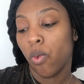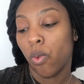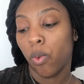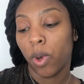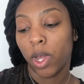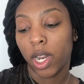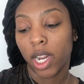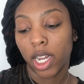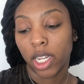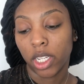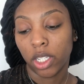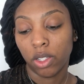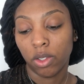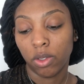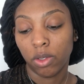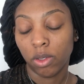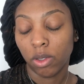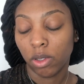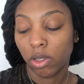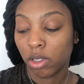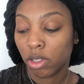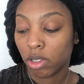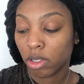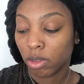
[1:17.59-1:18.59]
what I
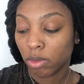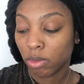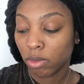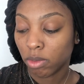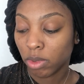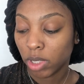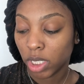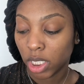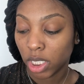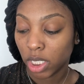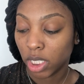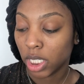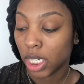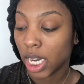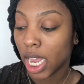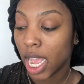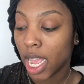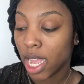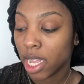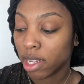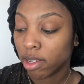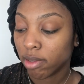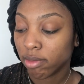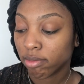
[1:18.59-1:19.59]
use, which is
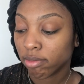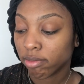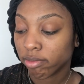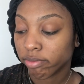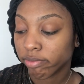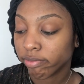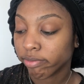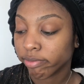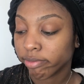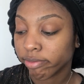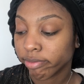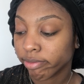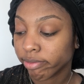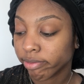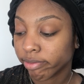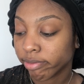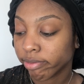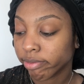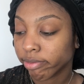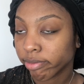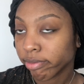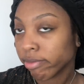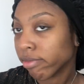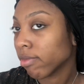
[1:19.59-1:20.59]
not
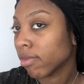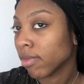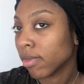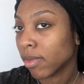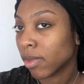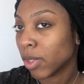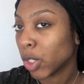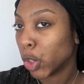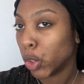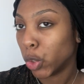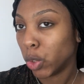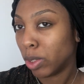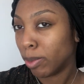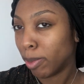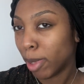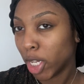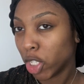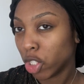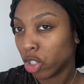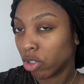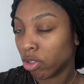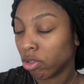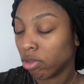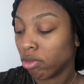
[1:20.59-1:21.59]
too
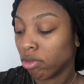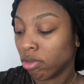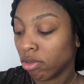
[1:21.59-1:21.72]
special.